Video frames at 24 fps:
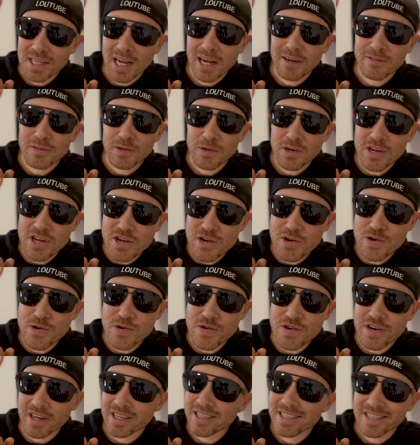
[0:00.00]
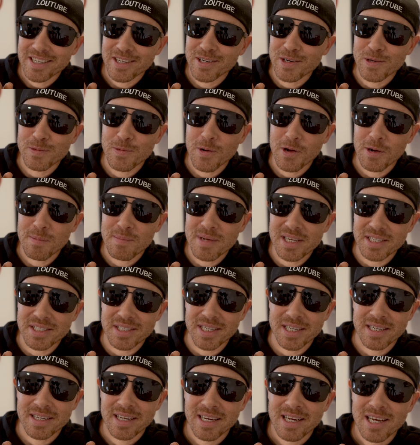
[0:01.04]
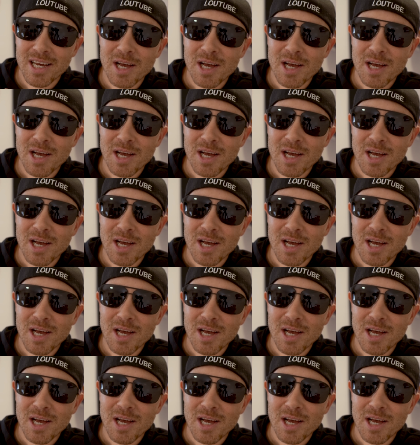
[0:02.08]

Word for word: afternoon. You don't want to miss it.